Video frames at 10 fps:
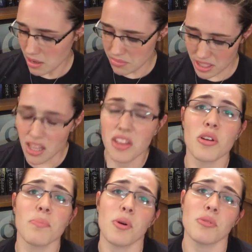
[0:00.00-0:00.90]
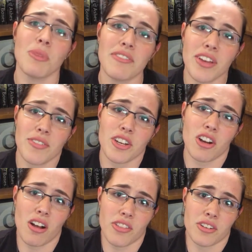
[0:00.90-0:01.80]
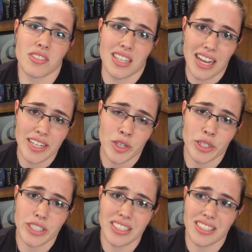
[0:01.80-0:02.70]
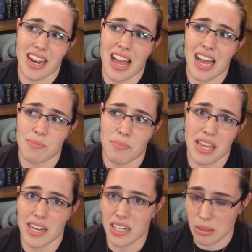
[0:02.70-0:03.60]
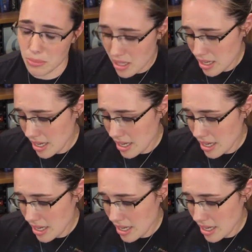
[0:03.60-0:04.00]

but they're both my favorite authors and I could not pick them.